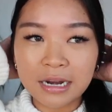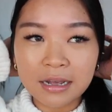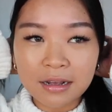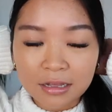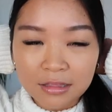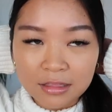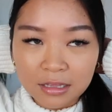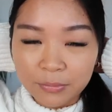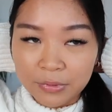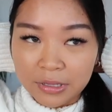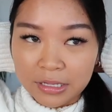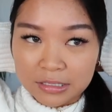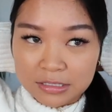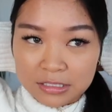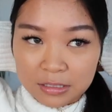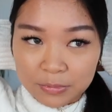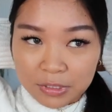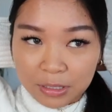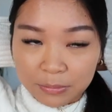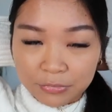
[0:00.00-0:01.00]
I got them in
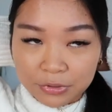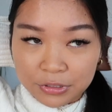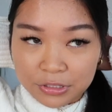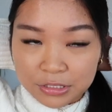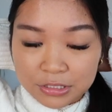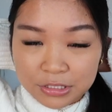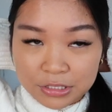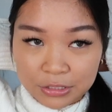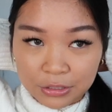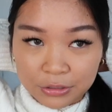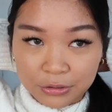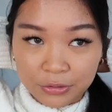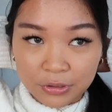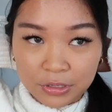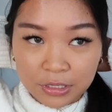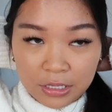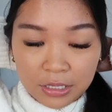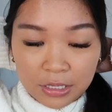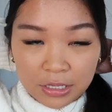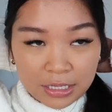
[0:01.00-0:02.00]
September, so
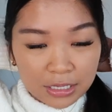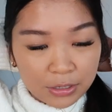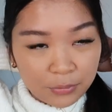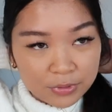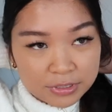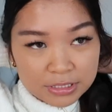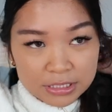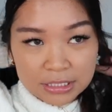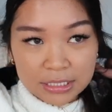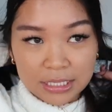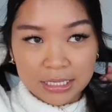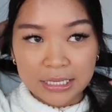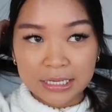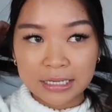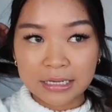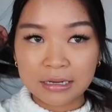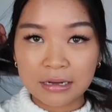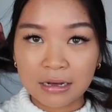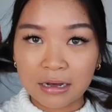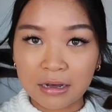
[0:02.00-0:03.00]
it wasn't
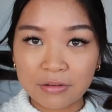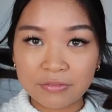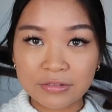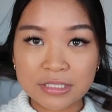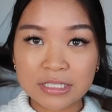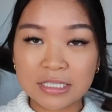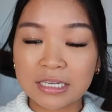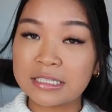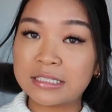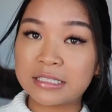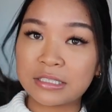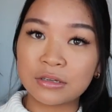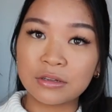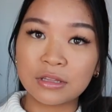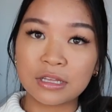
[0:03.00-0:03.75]
like obviously ideal.